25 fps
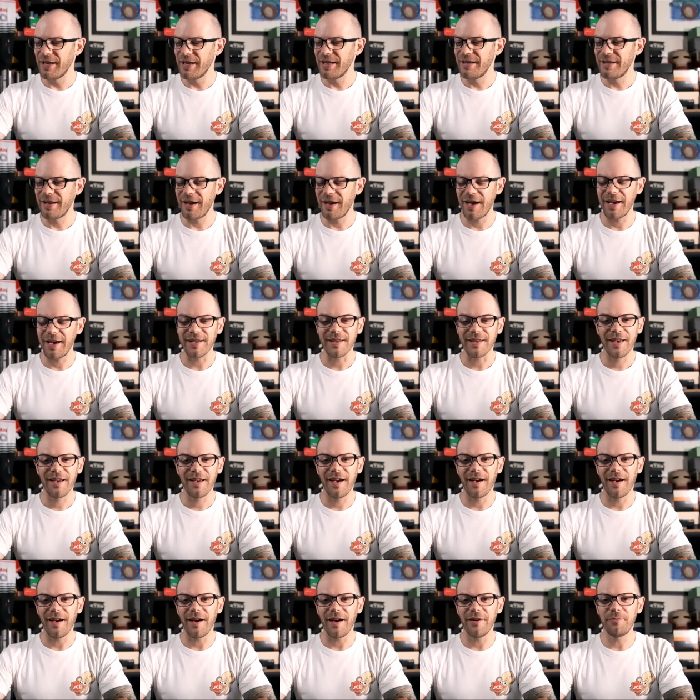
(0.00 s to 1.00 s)
yeah,
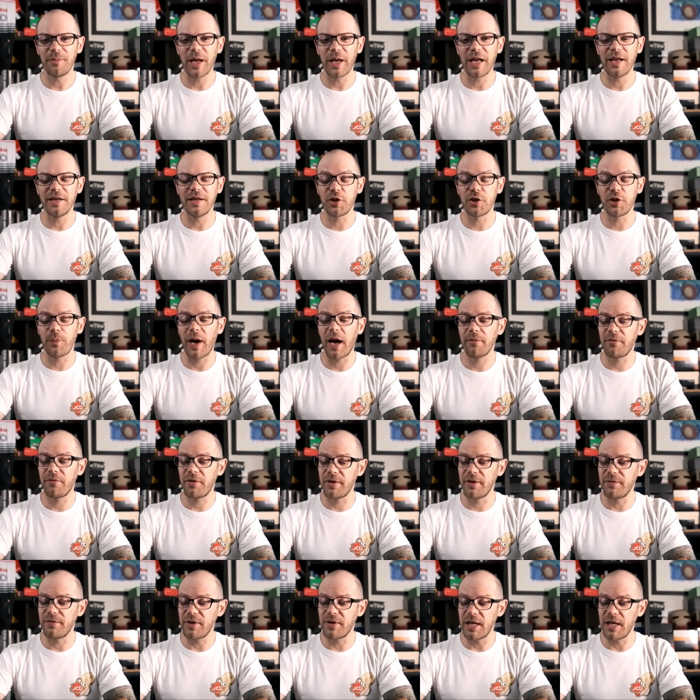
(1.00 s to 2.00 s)
I've been in Japan
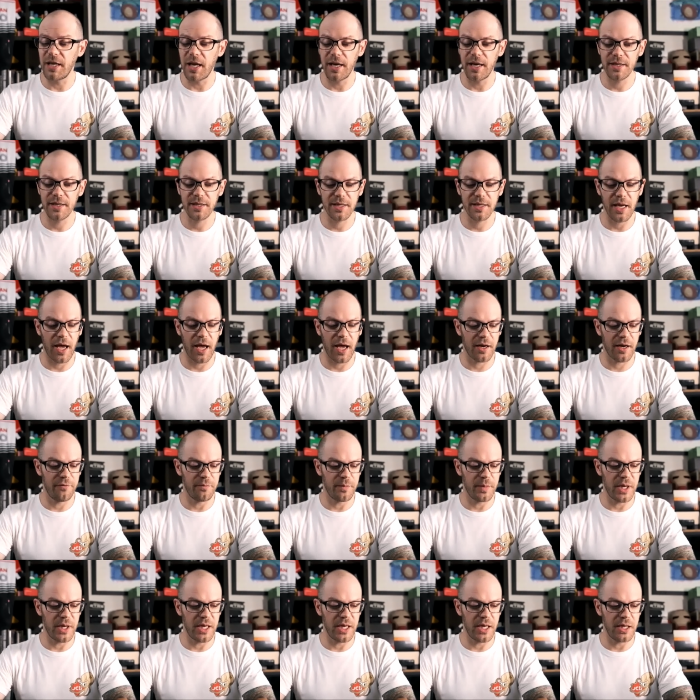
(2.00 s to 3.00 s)
15 years, and
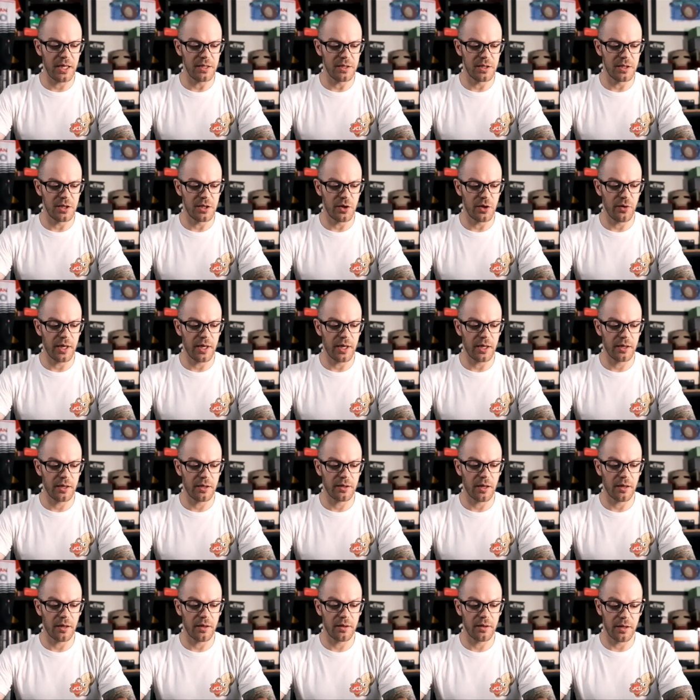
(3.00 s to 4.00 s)
I've been
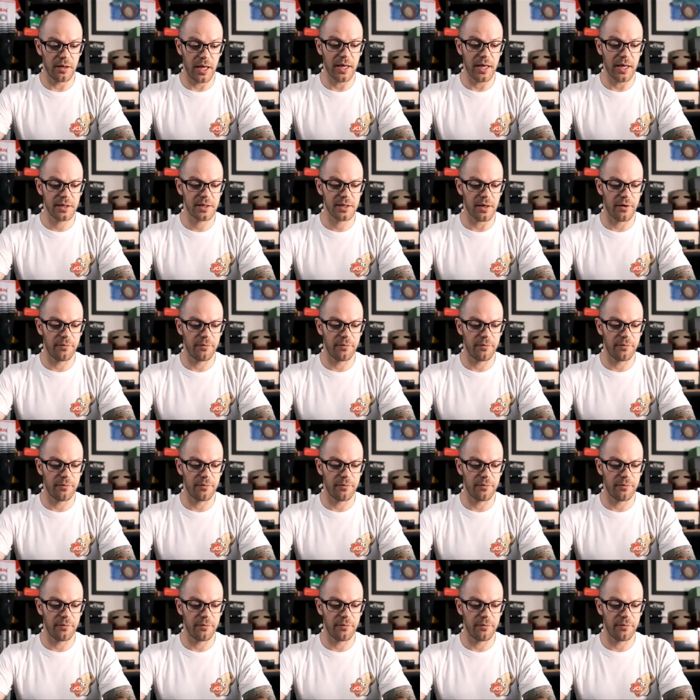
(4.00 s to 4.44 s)
doing this.